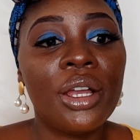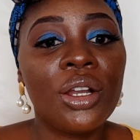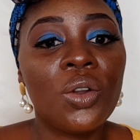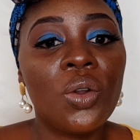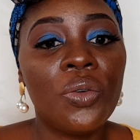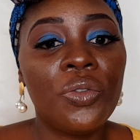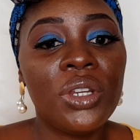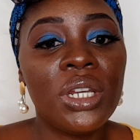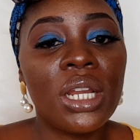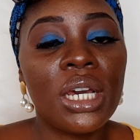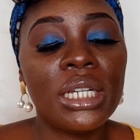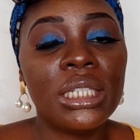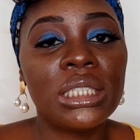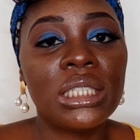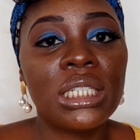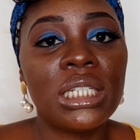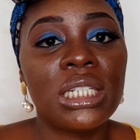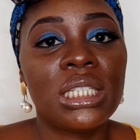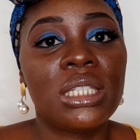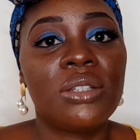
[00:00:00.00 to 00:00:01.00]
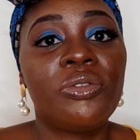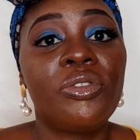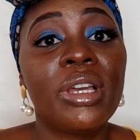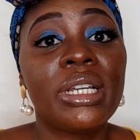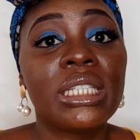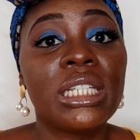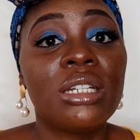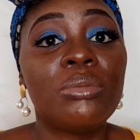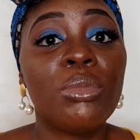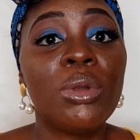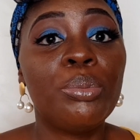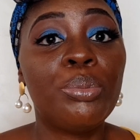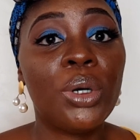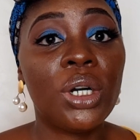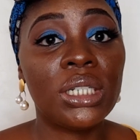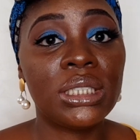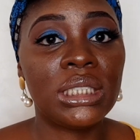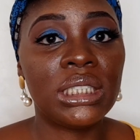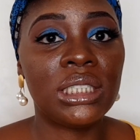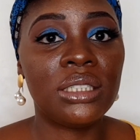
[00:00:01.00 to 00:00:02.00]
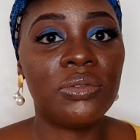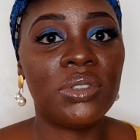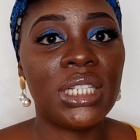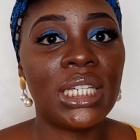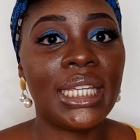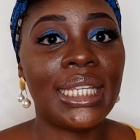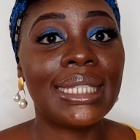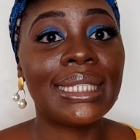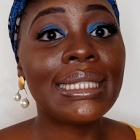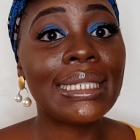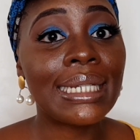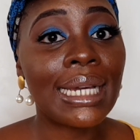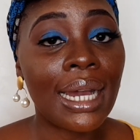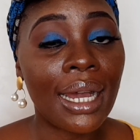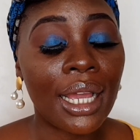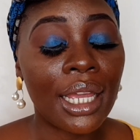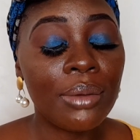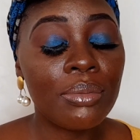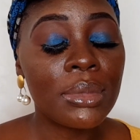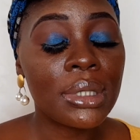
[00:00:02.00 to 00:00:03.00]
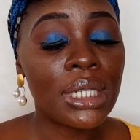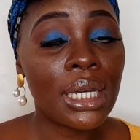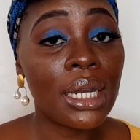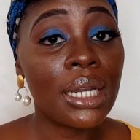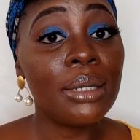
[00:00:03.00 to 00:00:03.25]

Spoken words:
COVID-19 has affected me positively is time.